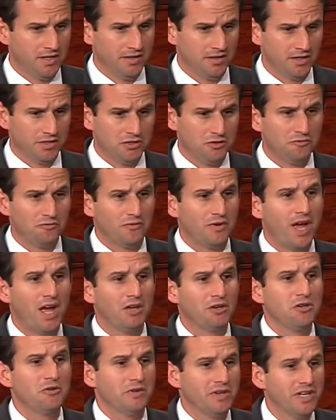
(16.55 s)
that you
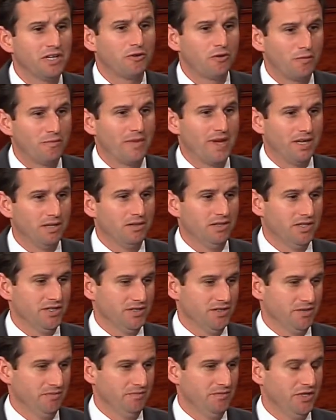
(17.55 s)
value
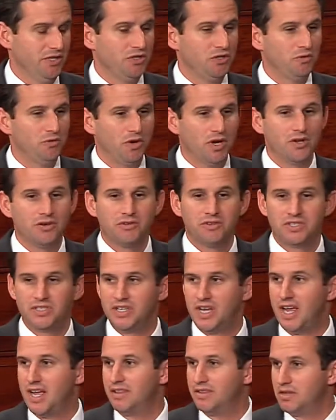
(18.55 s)
incrementalism, that you
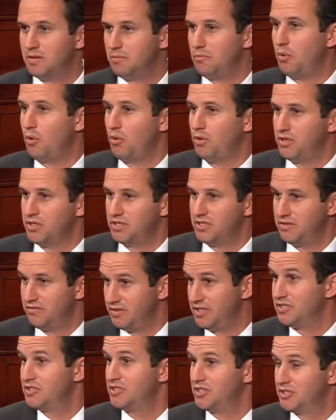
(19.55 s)
understand the importance of
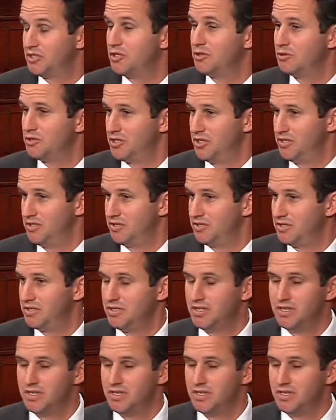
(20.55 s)
institutions,